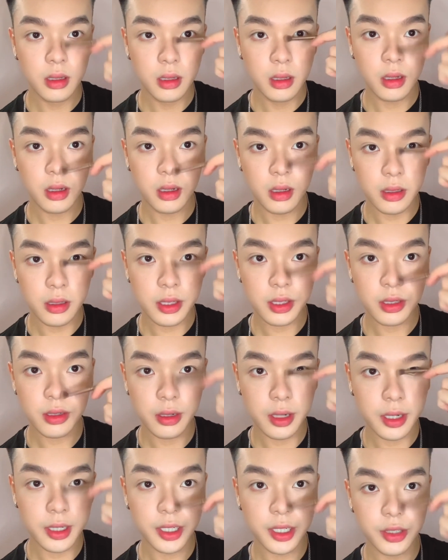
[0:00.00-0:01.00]
Also
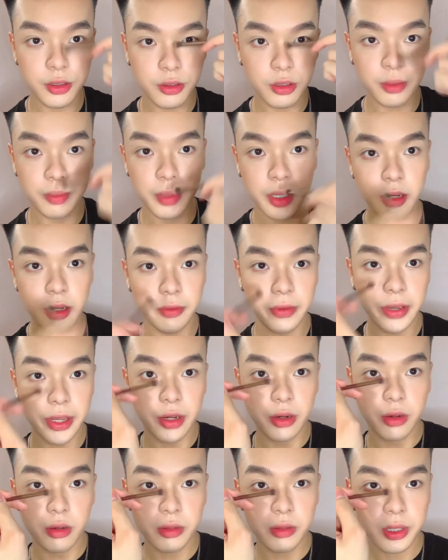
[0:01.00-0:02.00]
gonna do a bit of a
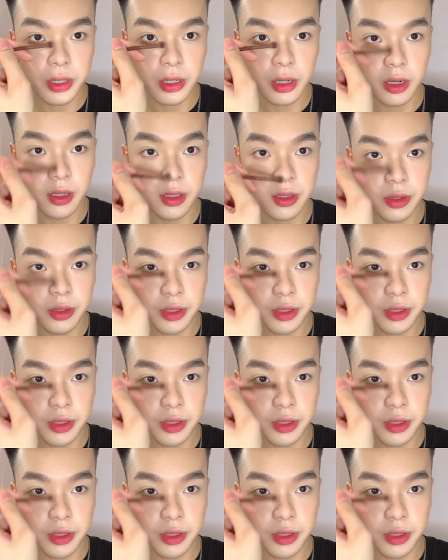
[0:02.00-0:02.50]
nose contour